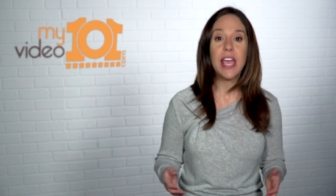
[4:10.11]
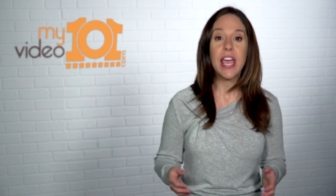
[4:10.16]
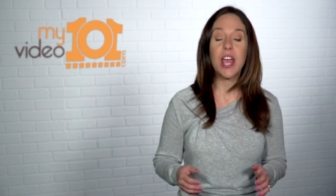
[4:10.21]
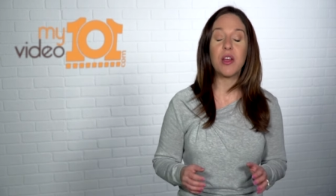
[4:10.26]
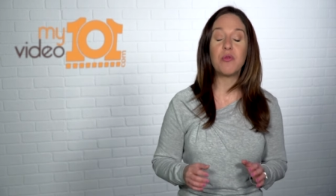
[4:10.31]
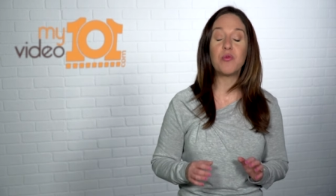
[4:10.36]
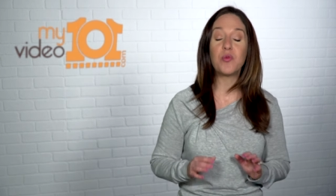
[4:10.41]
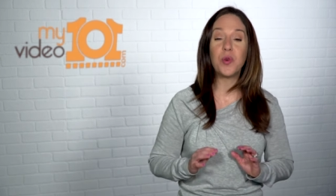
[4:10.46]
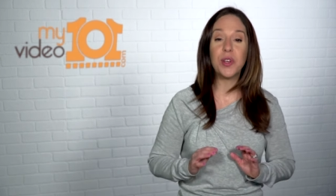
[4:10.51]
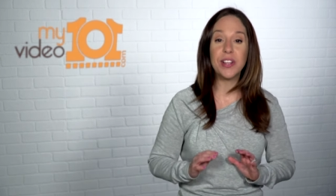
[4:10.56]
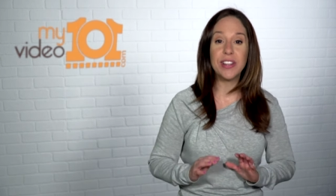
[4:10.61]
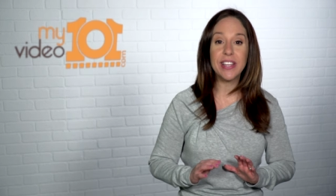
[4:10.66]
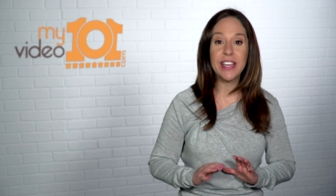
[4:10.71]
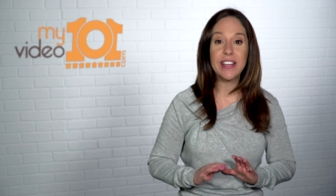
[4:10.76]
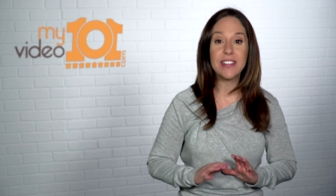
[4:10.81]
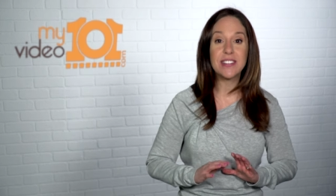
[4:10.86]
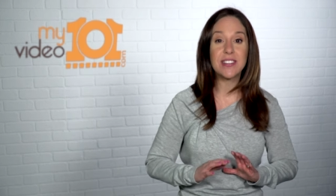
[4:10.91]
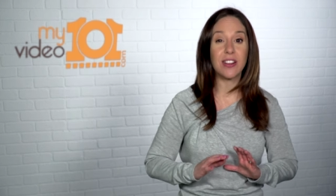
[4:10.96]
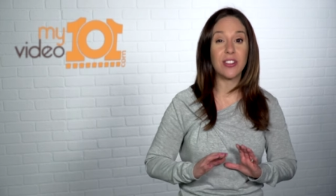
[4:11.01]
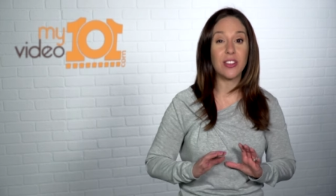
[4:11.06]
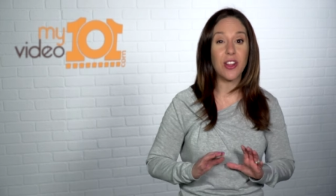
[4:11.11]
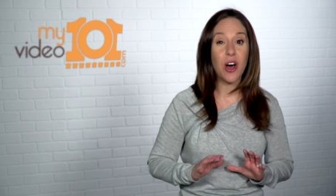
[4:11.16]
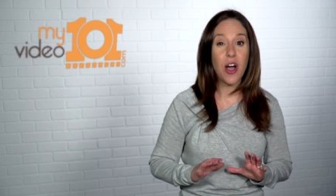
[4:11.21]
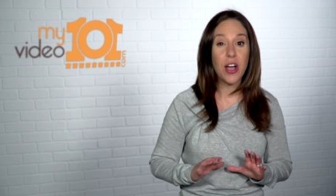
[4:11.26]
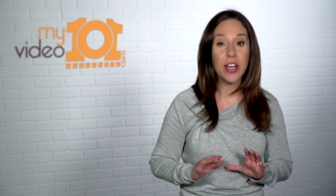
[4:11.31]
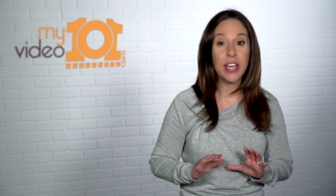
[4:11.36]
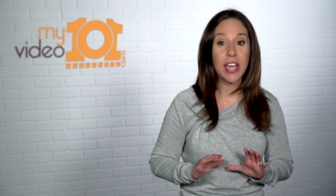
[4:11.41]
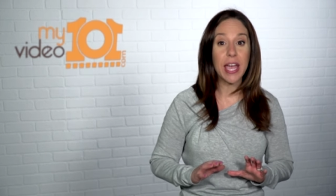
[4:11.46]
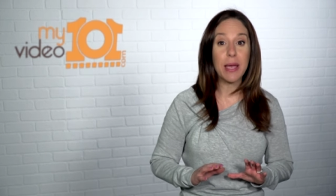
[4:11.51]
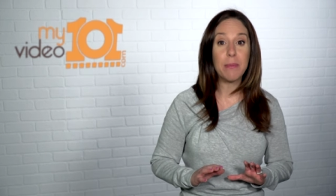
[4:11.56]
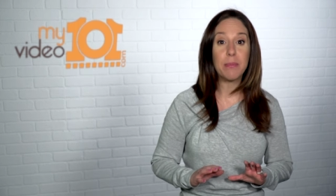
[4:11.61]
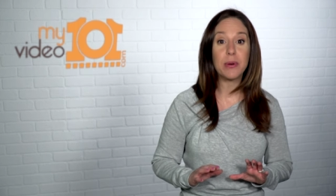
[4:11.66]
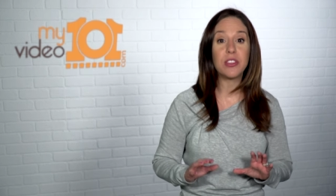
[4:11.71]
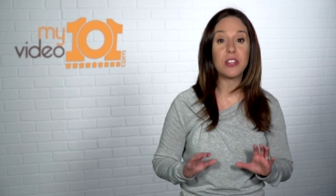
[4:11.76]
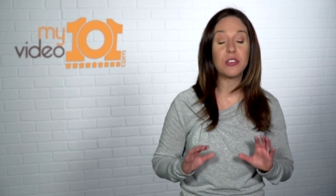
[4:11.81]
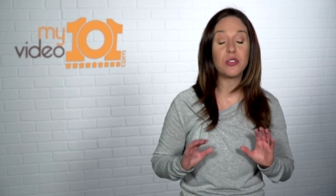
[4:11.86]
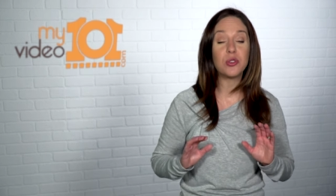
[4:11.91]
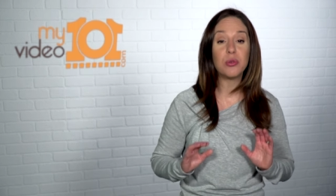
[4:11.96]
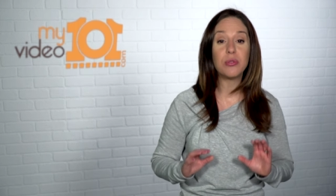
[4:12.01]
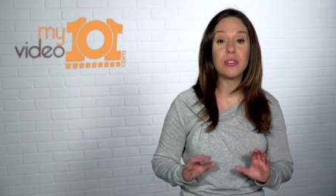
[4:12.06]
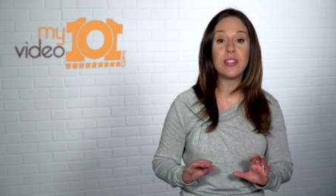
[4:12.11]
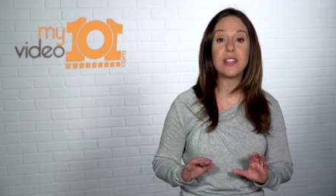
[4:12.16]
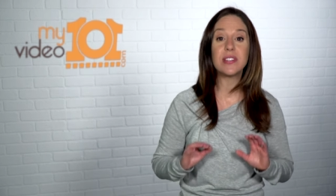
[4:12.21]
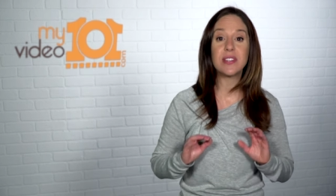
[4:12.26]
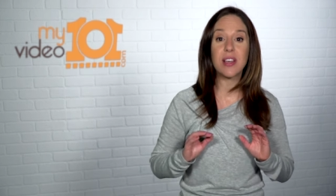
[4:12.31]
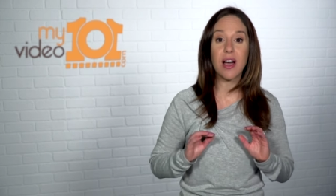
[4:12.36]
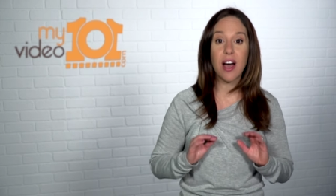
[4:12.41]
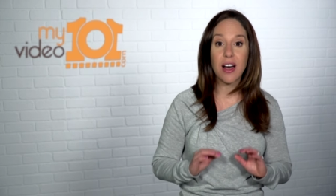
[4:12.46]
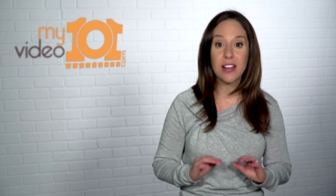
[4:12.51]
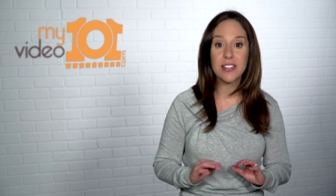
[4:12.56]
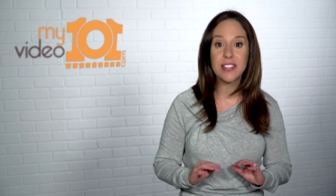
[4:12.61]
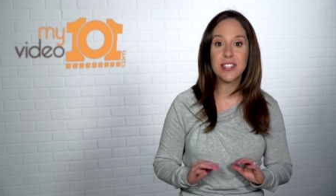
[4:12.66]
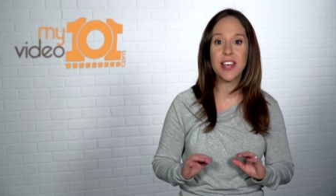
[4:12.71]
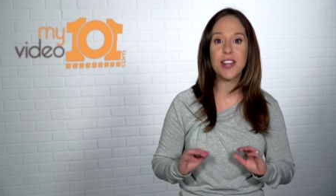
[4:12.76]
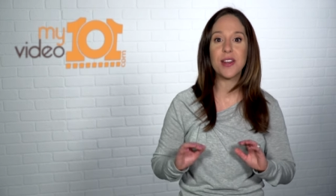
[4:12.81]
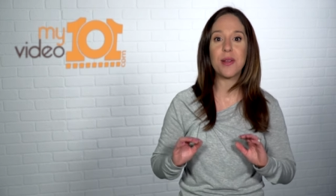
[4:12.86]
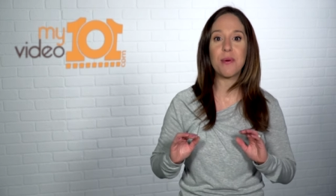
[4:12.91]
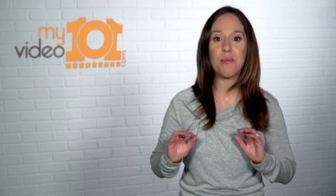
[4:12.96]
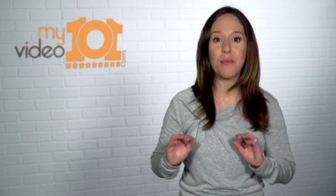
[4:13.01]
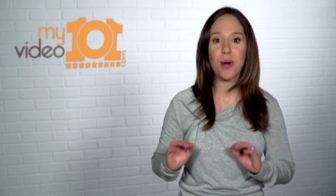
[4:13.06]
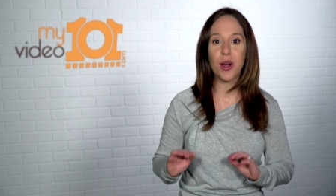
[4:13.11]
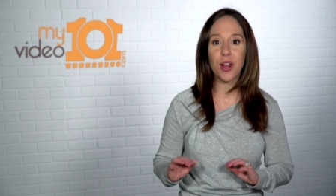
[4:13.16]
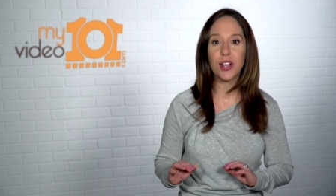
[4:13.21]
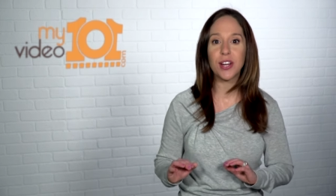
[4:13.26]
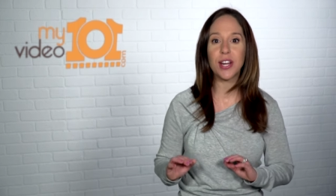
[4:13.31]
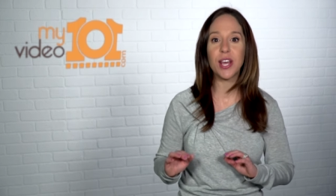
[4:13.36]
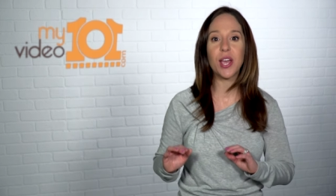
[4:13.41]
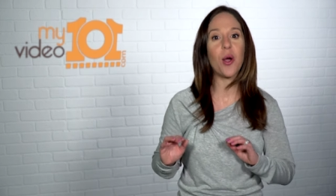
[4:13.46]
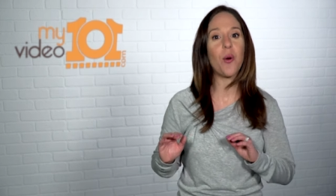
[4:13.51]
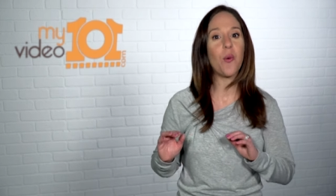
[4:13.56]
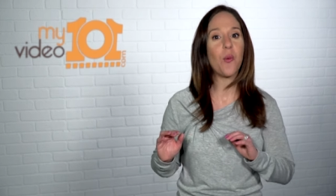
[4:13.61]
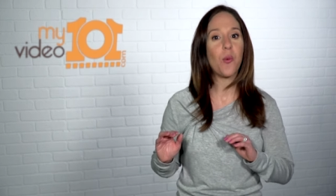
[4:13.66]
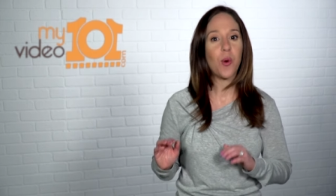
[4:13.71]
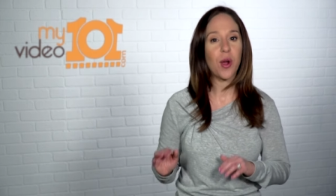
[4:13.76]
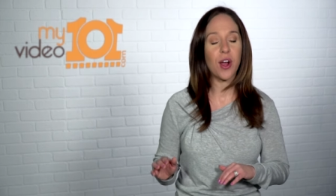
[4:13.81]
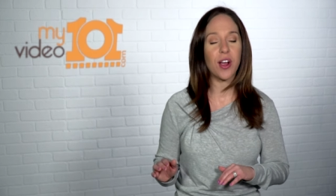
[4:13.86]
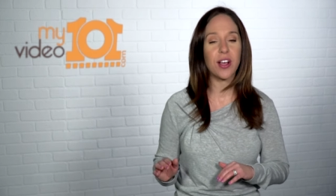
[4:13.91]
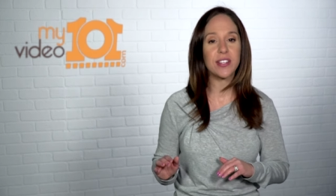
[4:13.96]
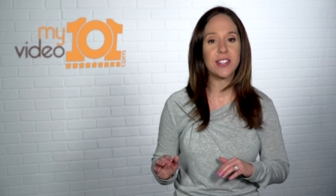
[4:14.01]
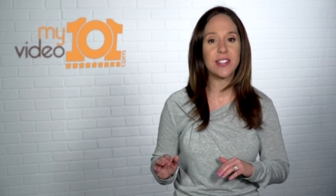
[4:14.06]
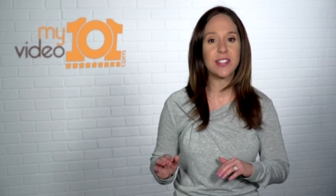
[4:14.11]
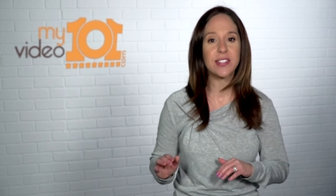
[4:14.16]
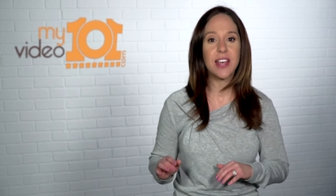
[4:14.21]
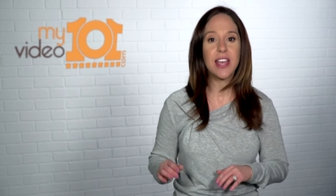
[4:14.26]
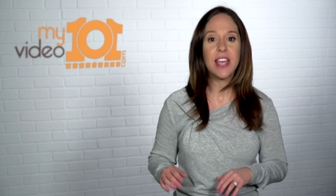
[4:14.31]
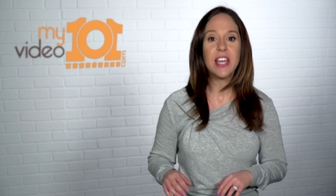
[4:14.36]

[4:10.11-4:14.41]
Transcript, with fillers: It really is a long game, but the truth is content marketing works.